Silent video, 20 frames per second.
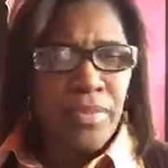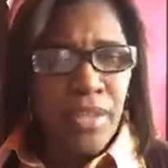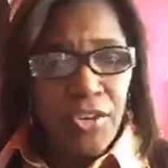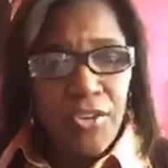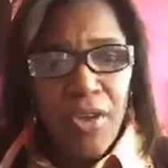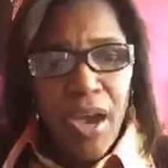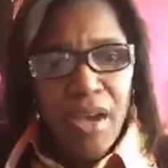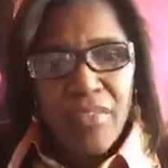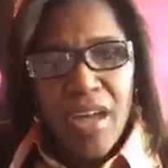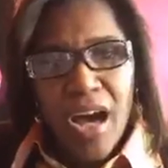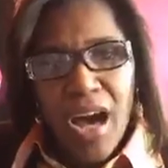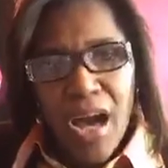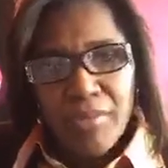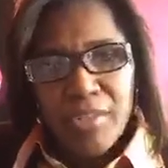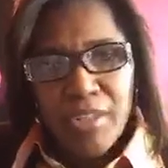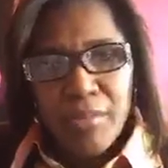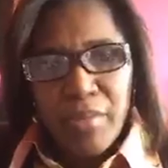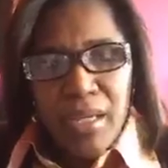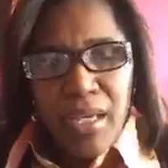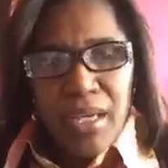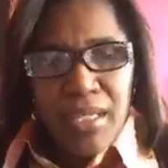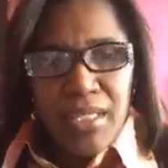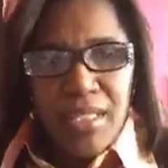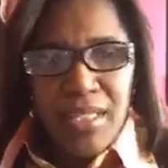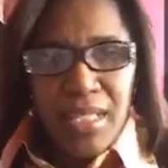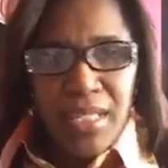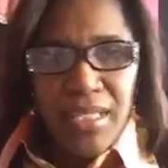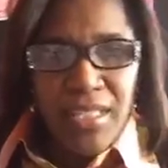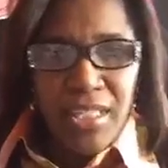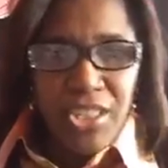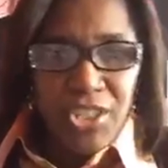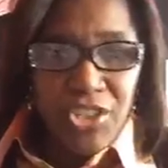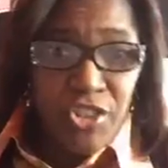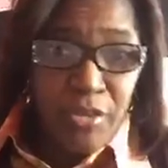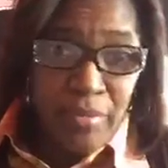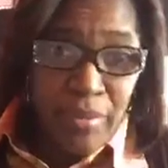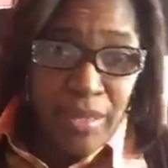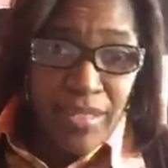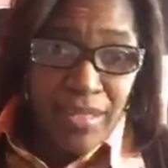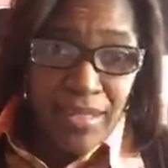You have the option, because this is your
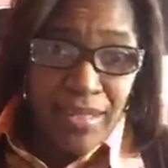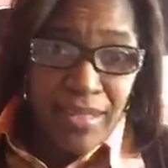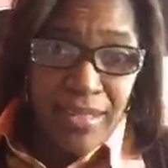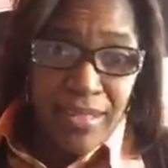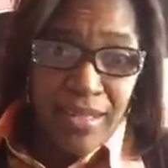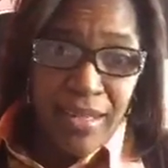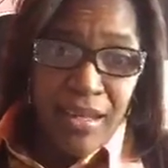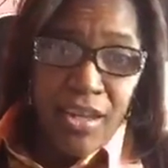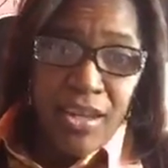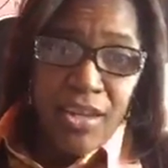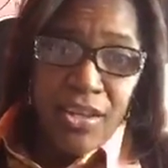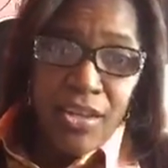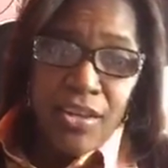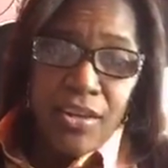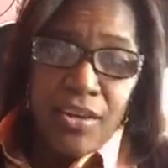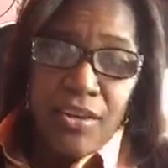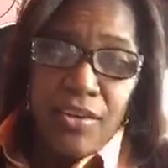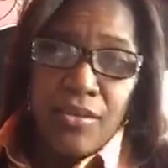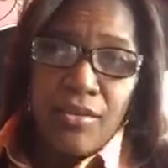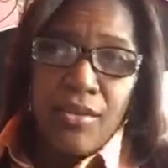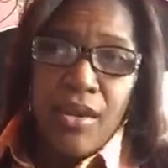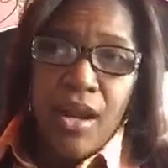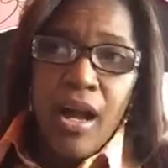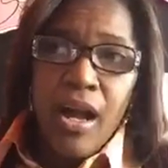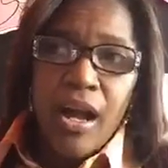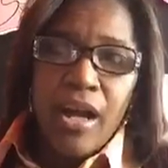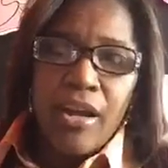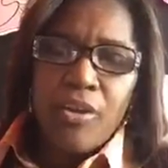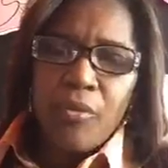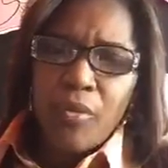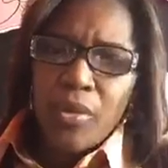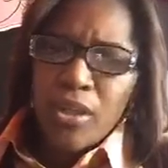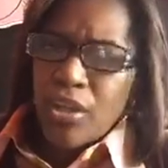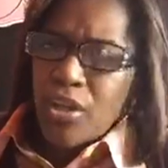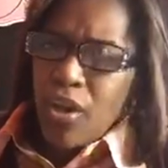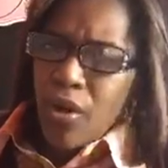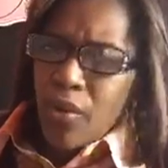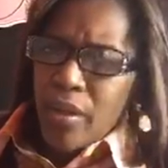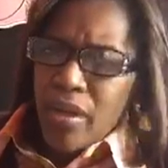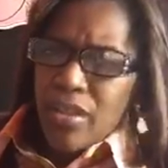business. You know, I don't really
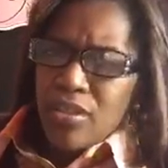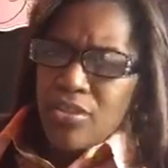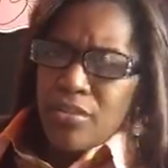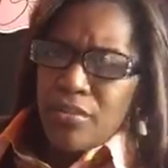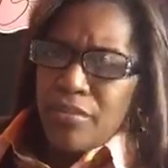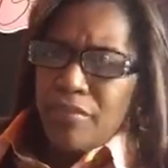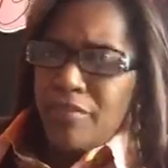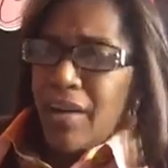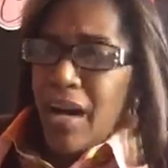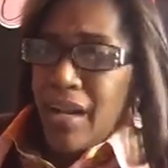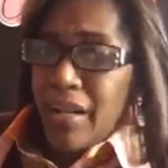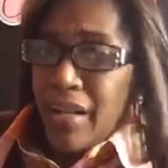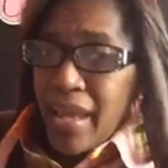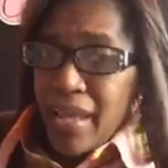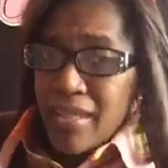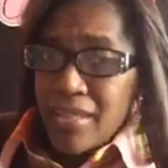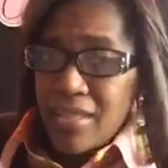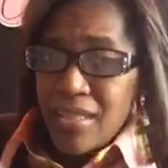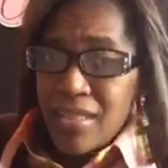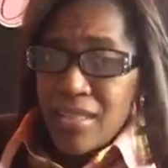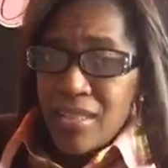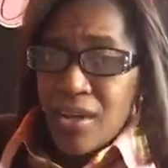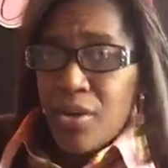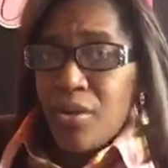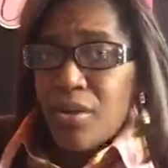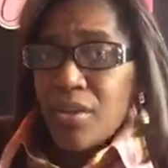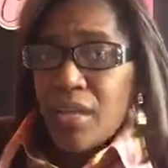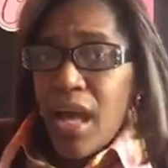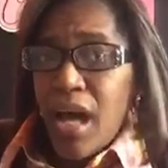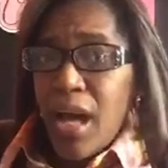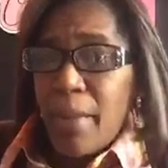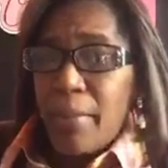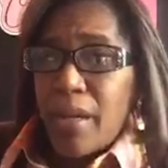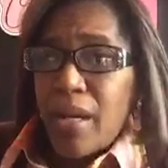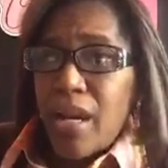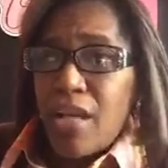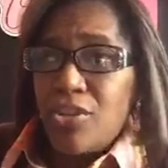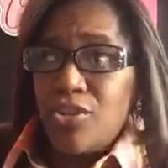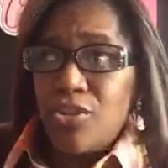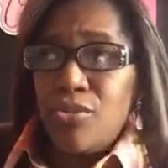go into finances a whole lot, but
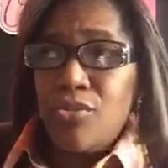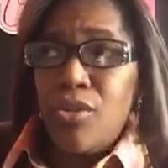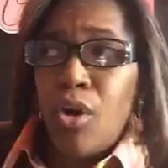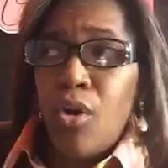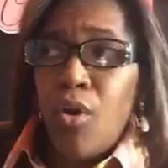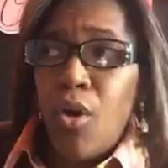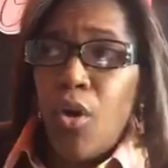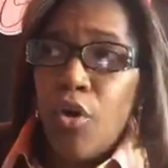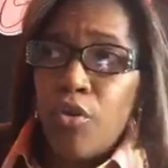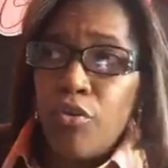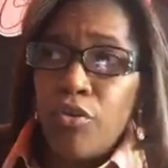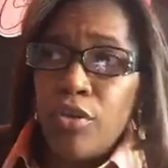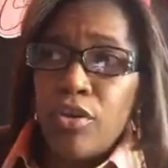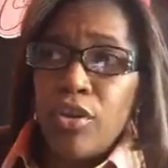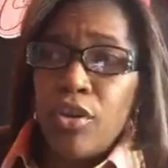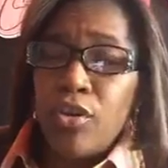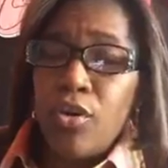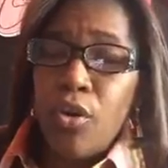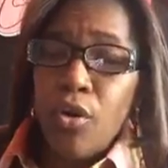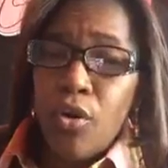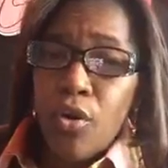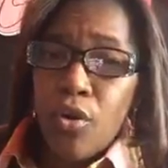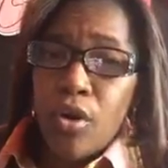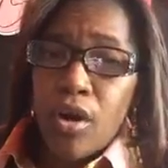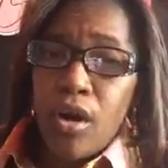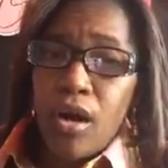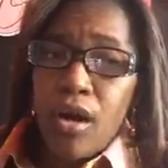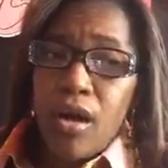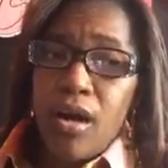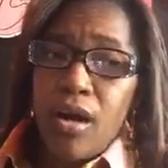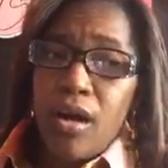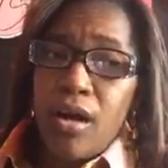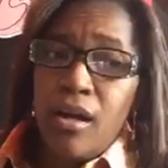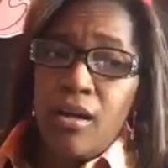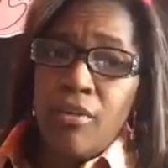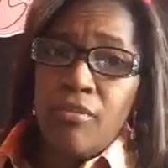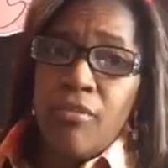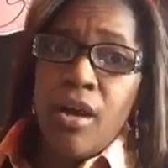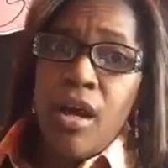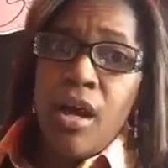I do go over the core
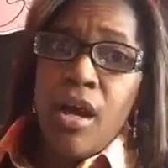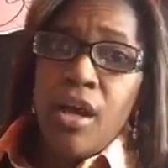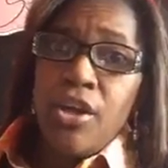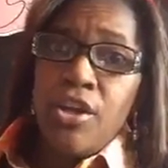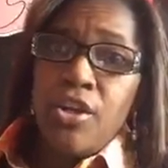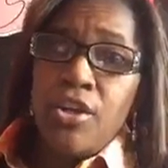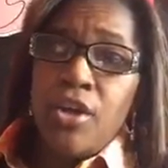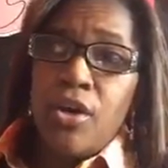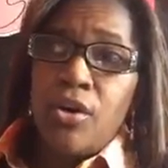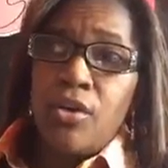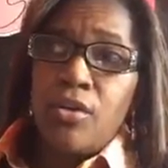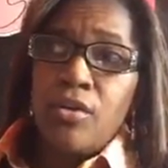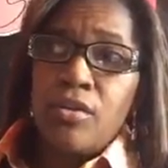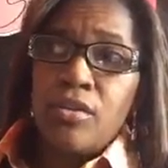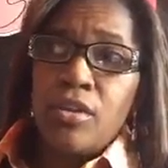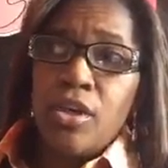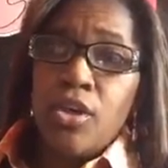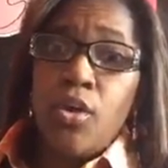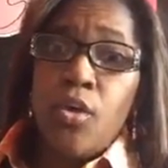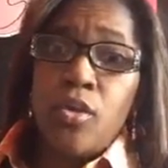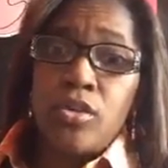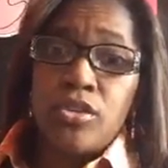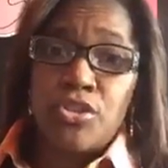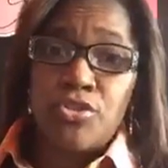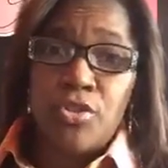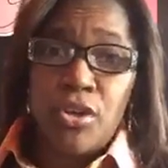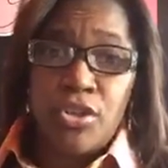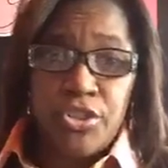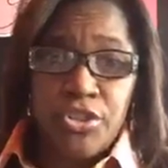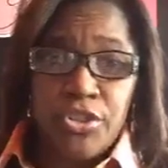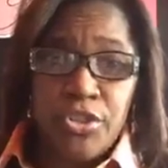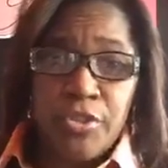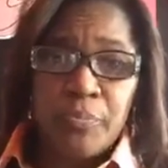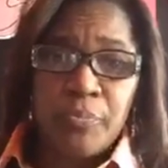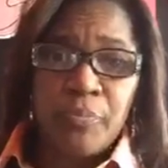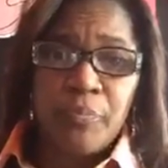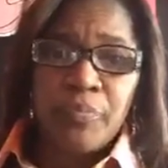of, you know, the core structure.